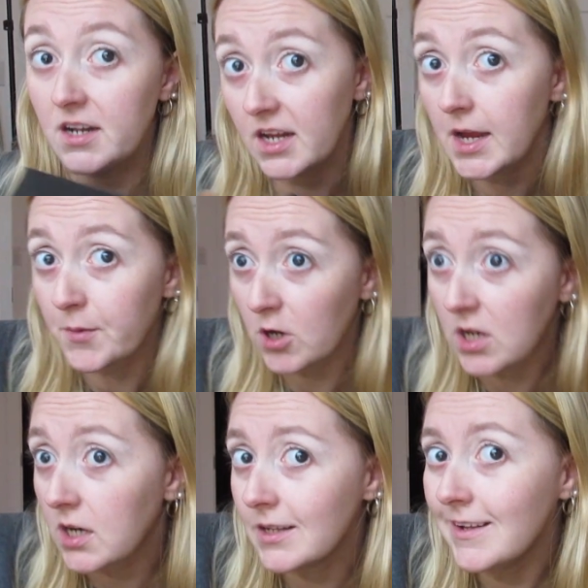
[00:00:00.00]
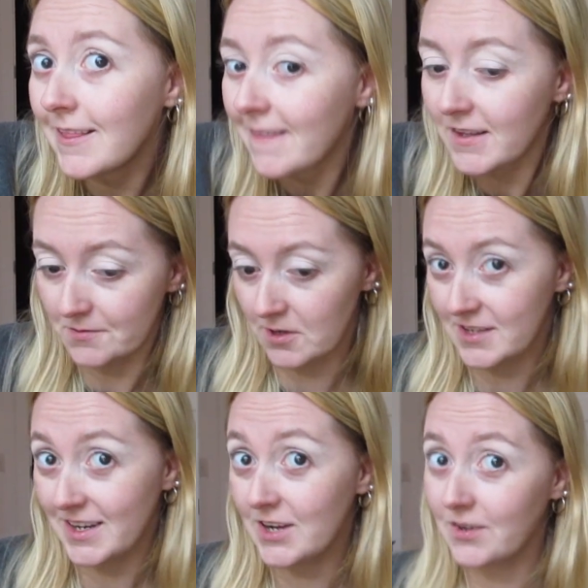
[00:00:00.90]
I am or not. And right
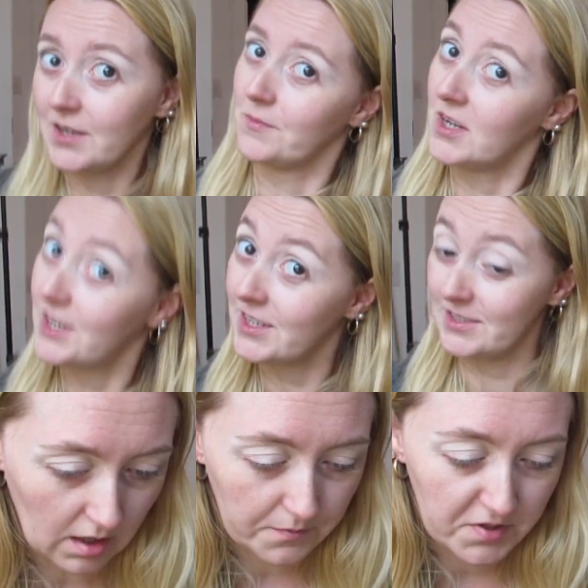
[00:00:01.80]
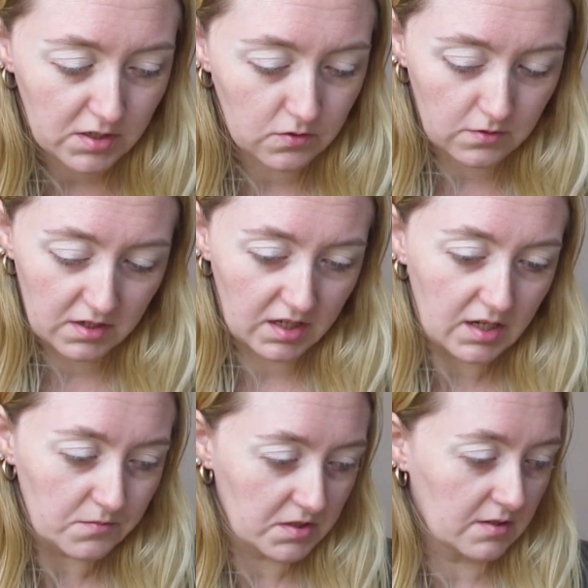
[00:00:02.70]
now, I'm not. I've been going
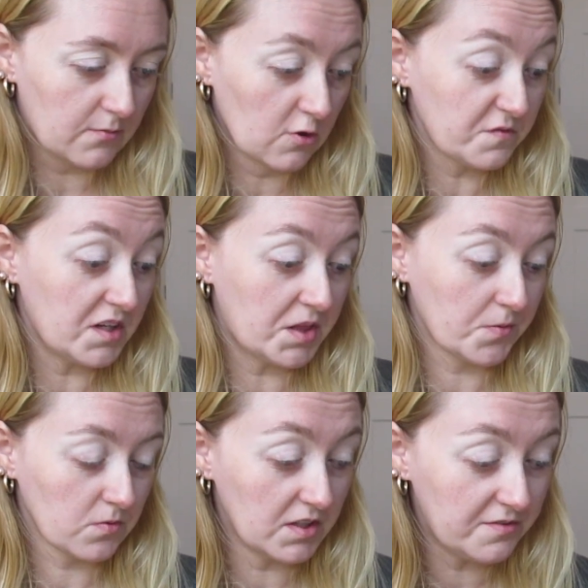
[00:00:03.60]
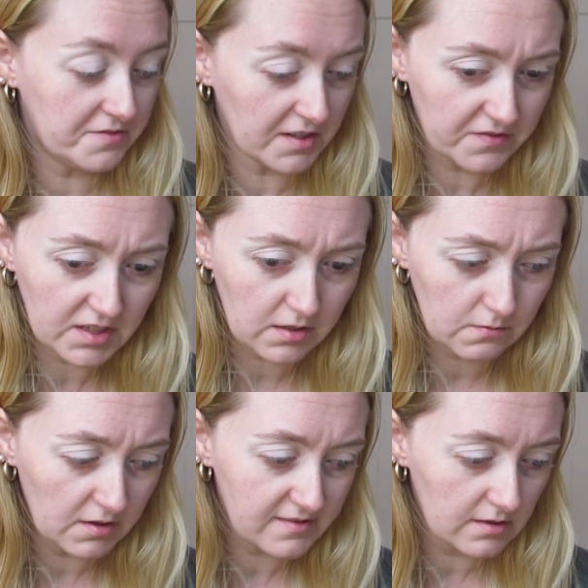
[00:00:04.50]
in with the Morphe 350
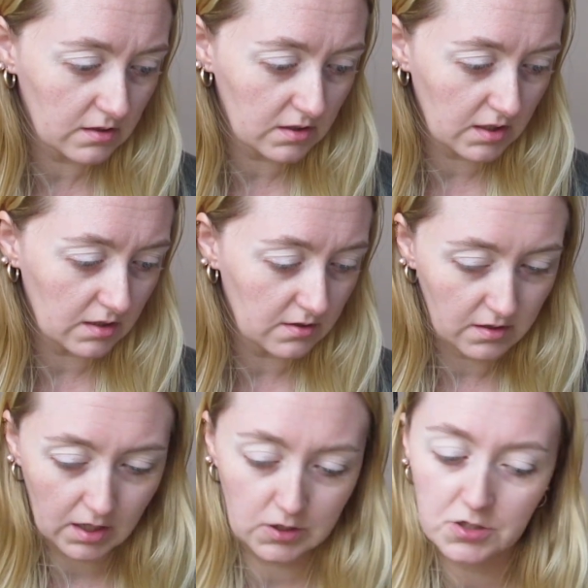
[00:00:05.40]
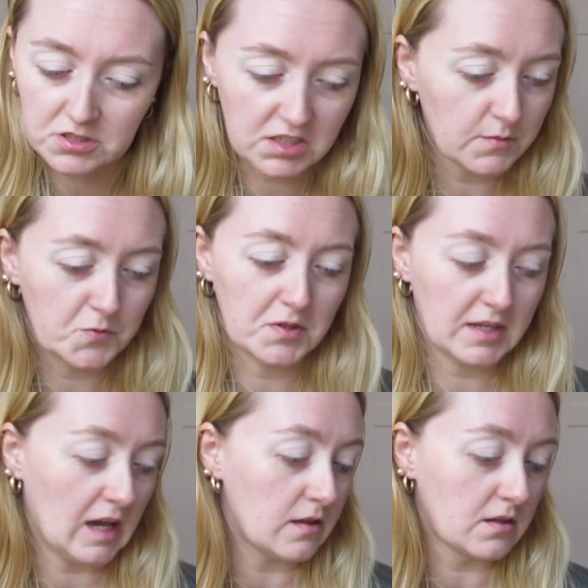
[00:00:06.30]
recently. I'll usually go between
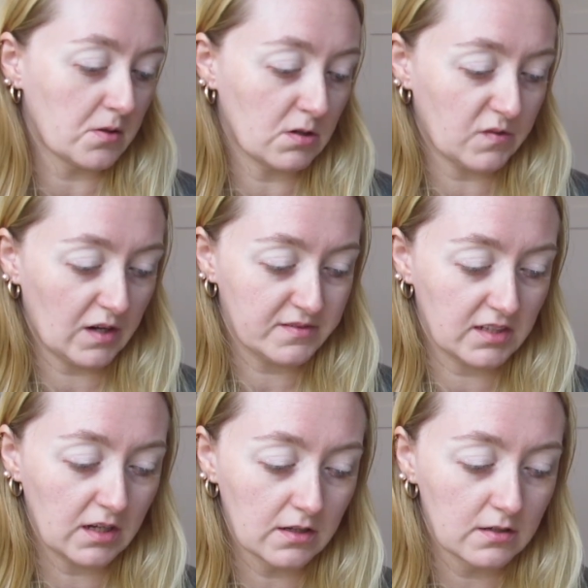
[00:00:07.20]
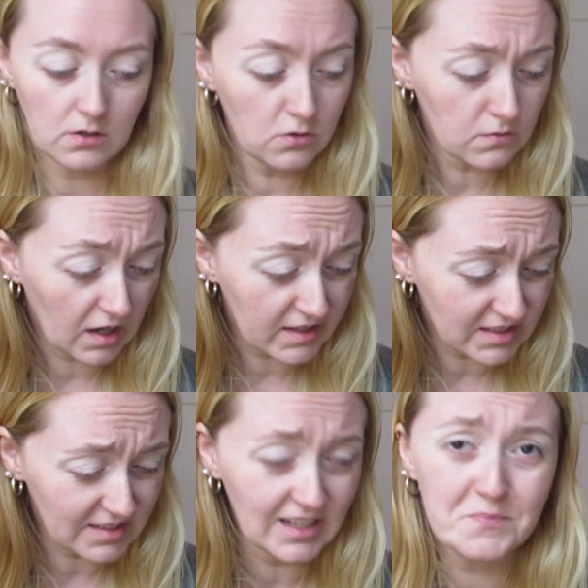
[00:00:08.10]
that and the 35C. Ooh, I
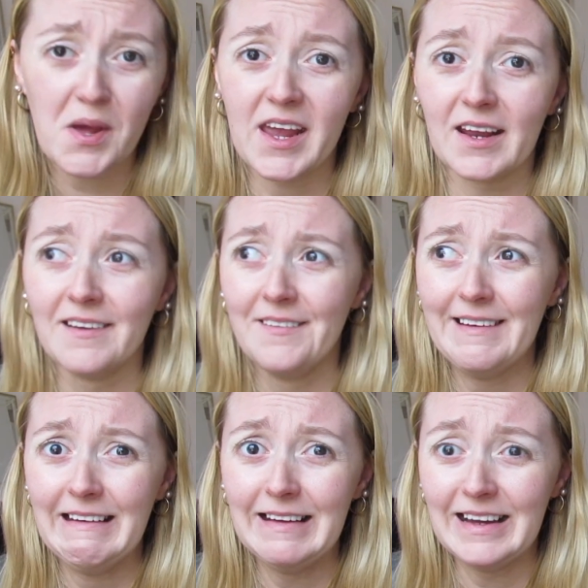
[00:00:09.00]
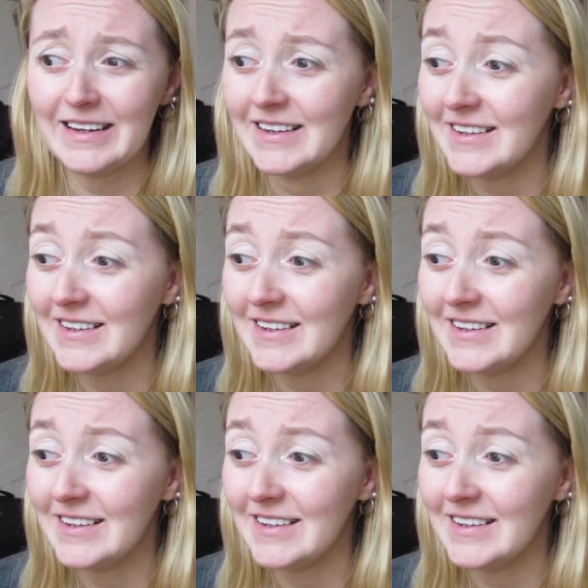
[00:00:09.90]
just hit pan! Ha!